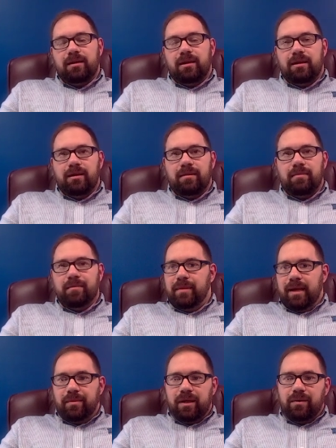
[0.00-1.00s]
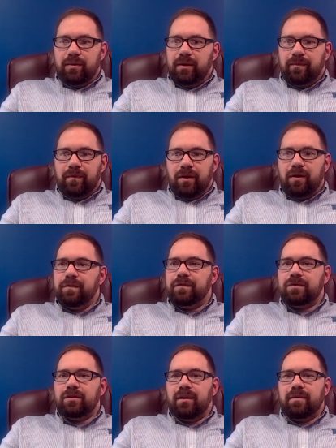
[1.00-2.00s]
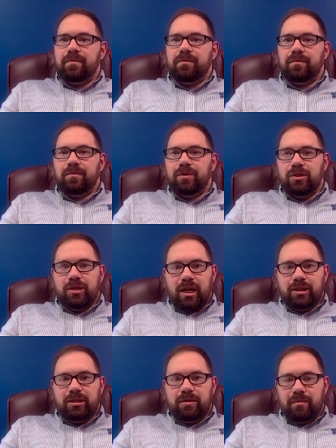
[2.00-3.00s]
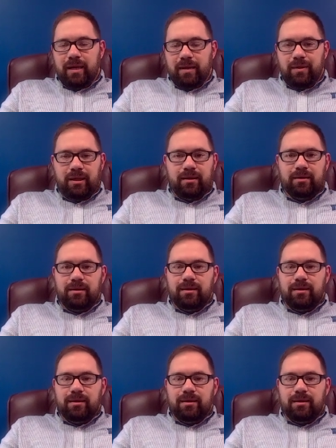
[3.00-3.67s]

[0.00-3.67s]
Maybe it would involve some rejection. Maybe